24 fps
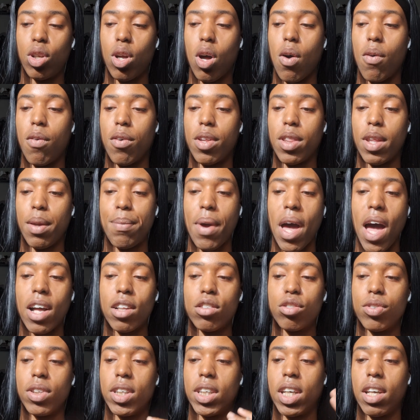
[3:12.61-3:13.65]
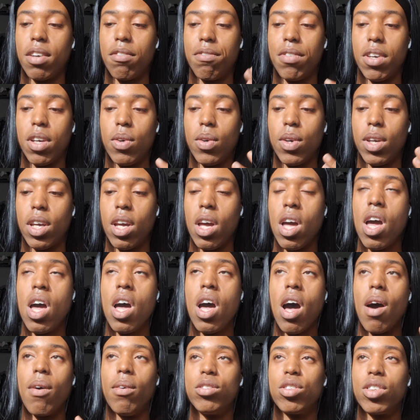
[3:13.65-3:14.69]
over the past freaking few,
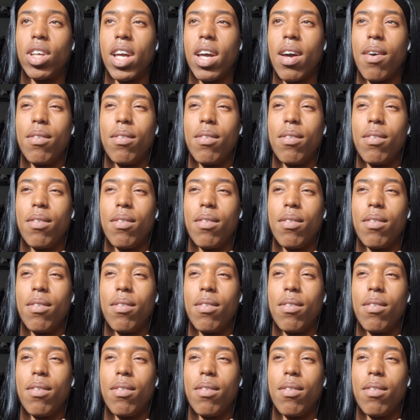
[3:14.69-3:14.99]
I would say,